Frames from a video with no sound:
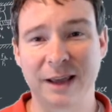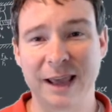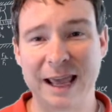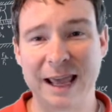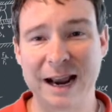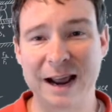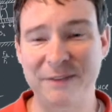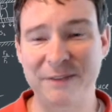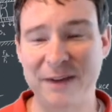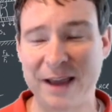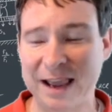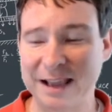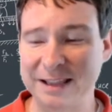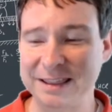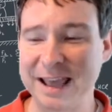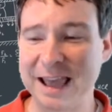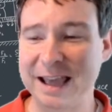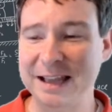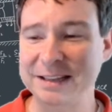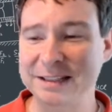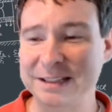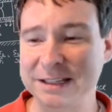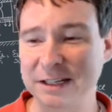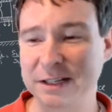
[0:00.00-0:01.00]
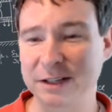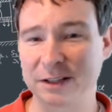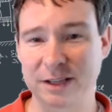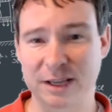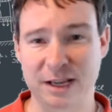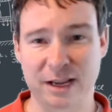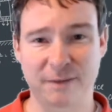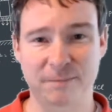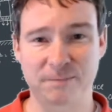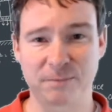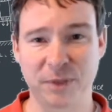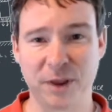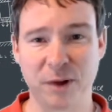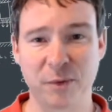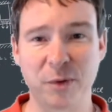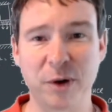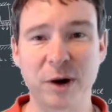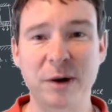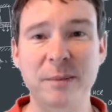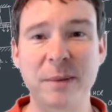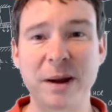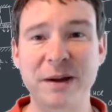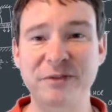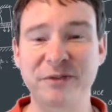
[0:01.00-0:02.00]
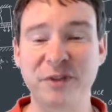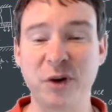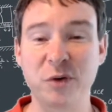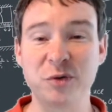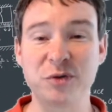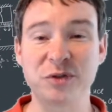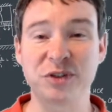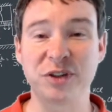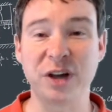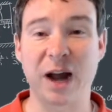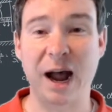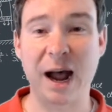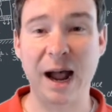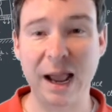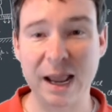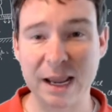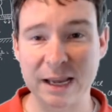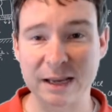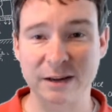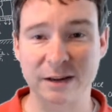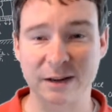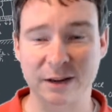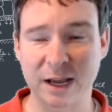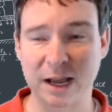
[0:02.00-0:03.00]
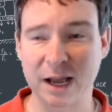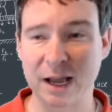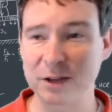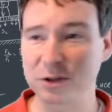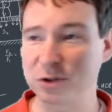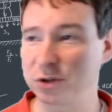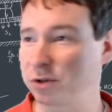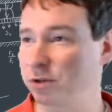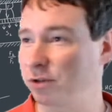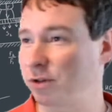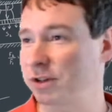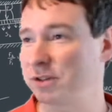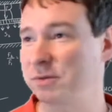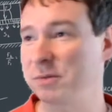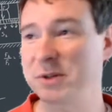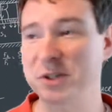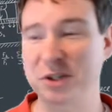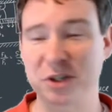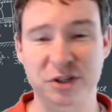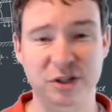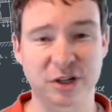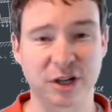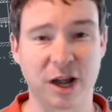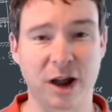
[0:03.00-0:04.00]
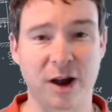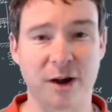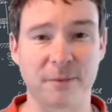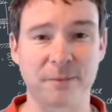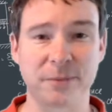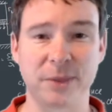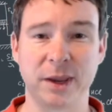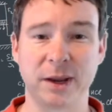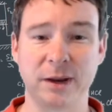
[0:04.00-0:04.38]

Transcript: And I've had that dealing where my phone died 2 Christmases ago.